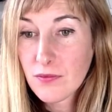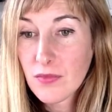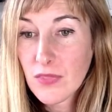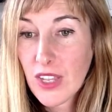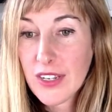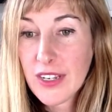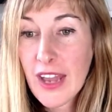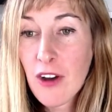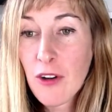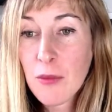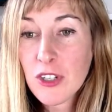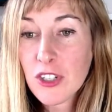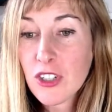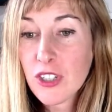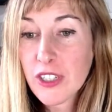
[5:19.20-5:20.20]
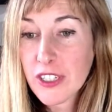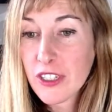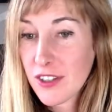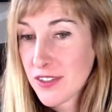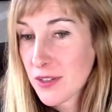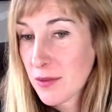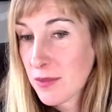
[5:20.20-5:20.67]
And now I'm going to click
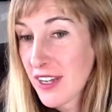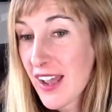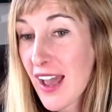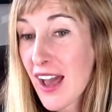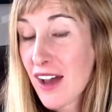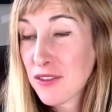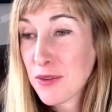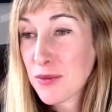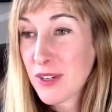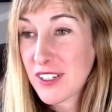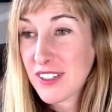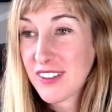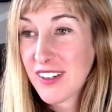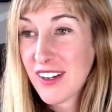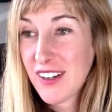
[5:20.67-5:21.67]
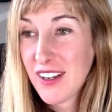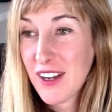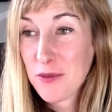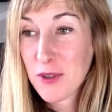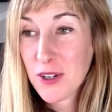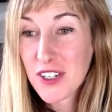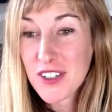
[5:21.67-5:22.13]
on something I haven't read yet,
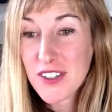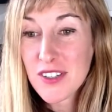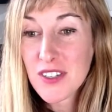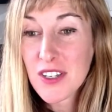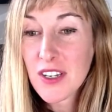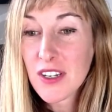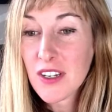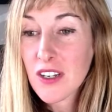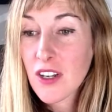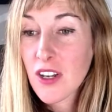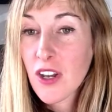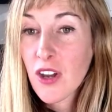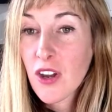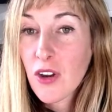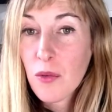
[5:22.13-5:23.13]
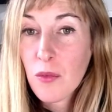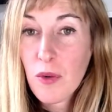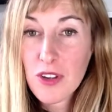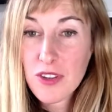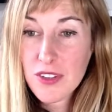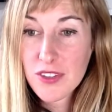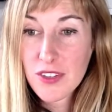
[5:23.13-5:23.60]
and we're going to see
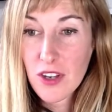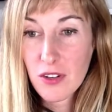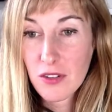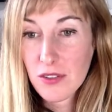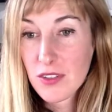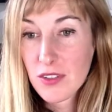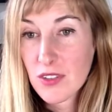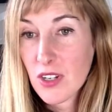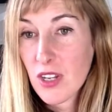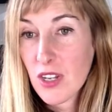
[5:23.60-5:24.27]
where this goes.